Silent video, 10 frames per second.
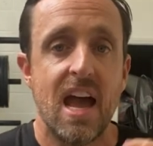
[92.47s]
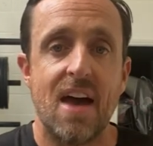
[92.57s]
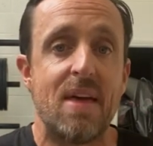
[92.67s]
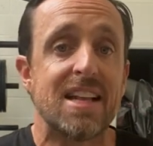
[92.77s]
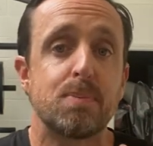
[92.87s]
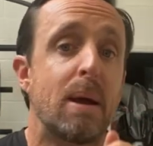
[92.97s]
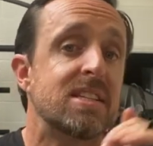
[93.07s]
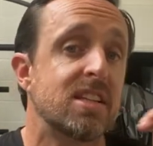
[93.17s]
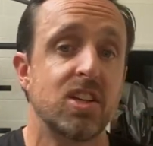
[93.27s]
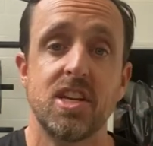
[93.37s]
And that's
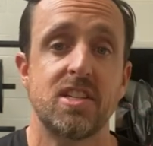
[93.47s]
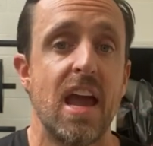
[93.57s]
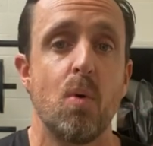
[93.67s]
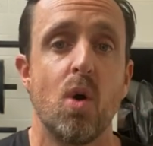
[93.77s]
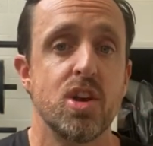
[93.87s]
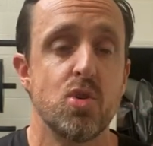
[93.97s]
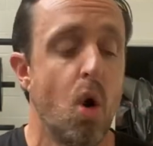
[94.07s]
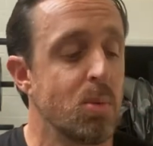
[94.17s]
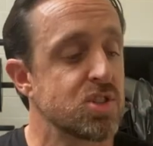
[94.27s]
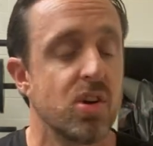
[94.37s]
basically day one. You
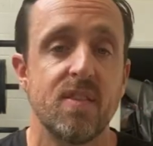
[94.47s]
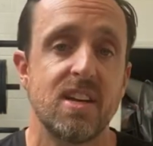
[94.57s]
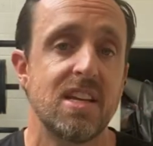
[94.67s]
almost don't even